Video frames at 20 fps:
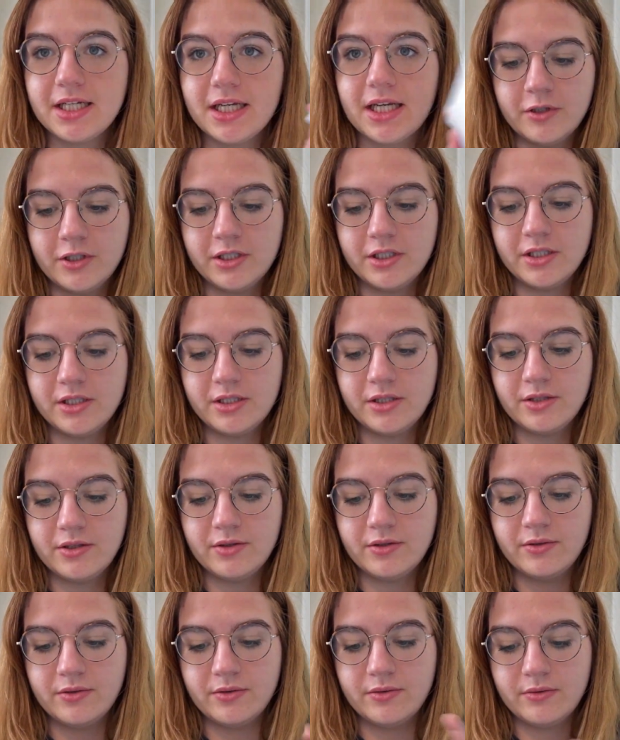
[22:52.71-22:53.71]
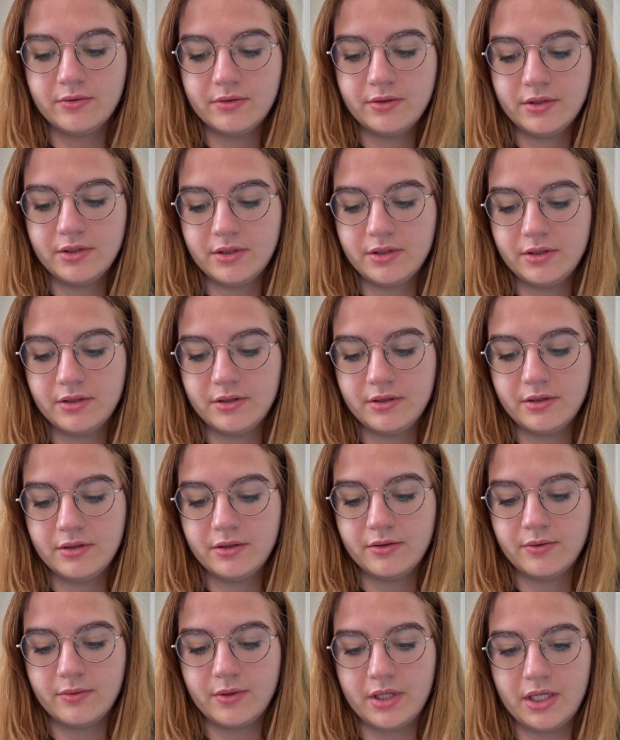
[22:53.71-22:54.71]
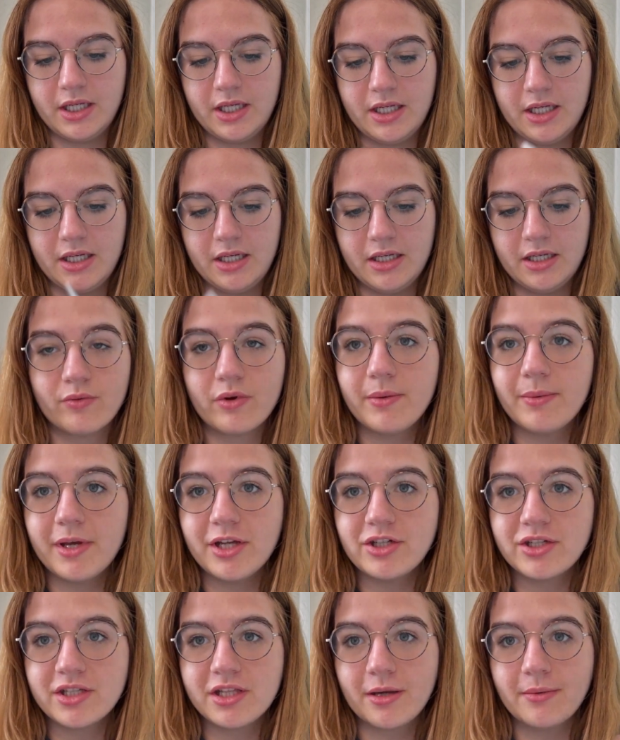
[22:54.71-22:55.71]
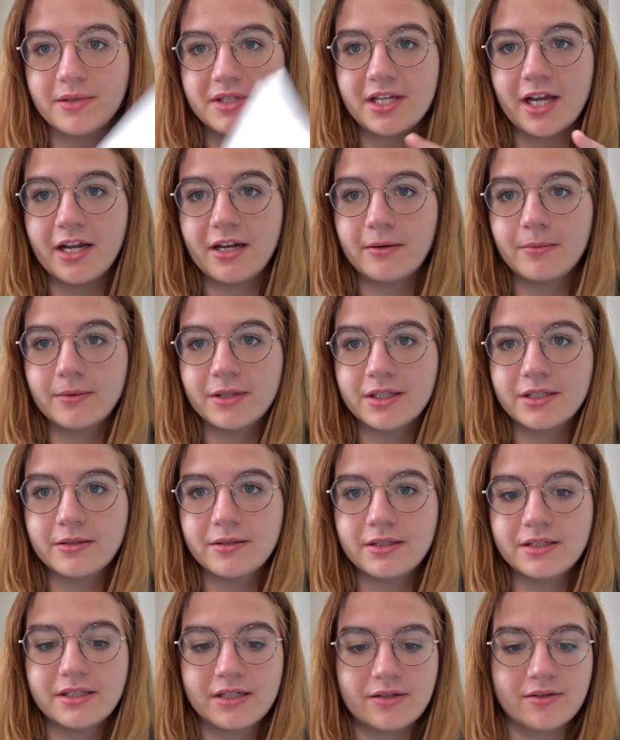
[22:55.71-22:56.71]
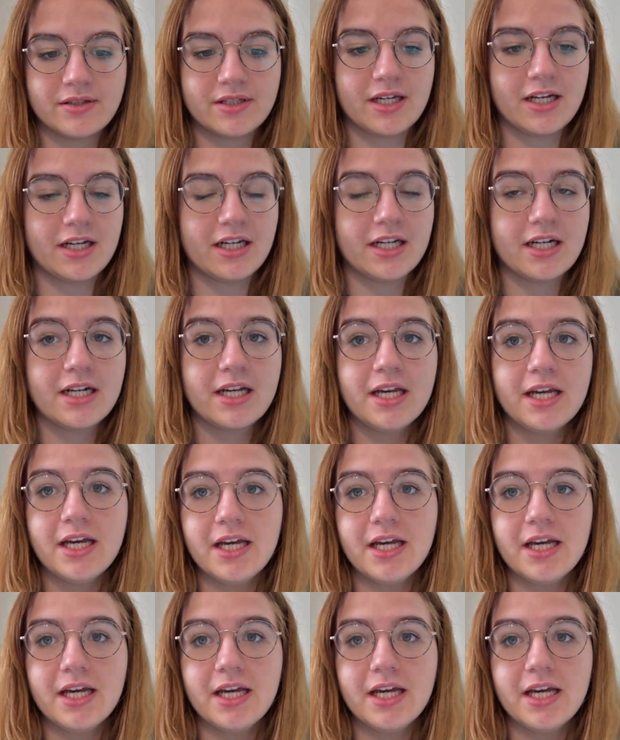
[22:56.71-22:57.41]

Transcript: 1, 2, 3. 3 pages double-sided, 1 single-sided.